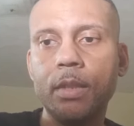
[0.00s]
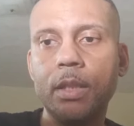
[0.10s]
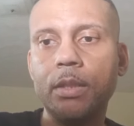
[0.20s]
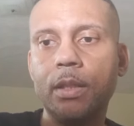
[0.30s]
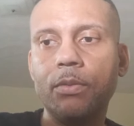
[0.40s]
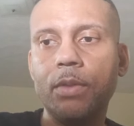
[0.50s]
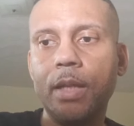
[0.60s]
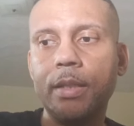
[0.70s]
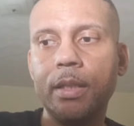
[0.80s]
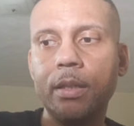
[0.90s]
and stuff
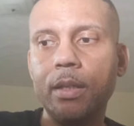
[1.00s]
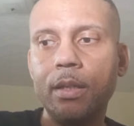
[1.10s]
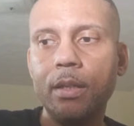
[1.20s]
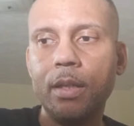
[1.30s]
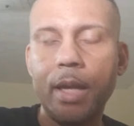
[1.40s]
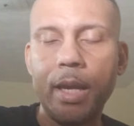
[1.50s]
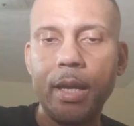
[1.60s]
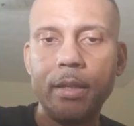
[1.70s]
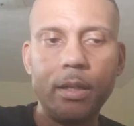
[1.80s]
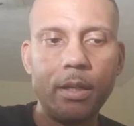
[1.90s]
like that.
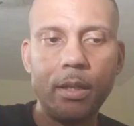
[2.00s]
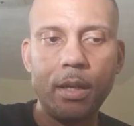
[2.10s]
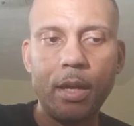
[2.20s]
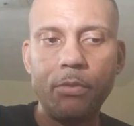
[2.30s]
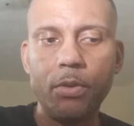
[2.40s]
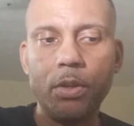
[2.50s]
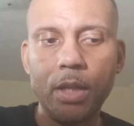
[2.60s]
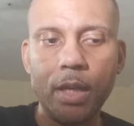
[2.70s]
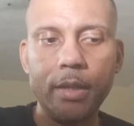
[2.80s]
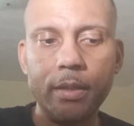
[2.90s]
And I feel
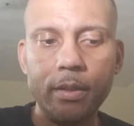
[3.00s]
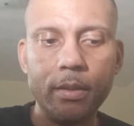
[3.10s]
like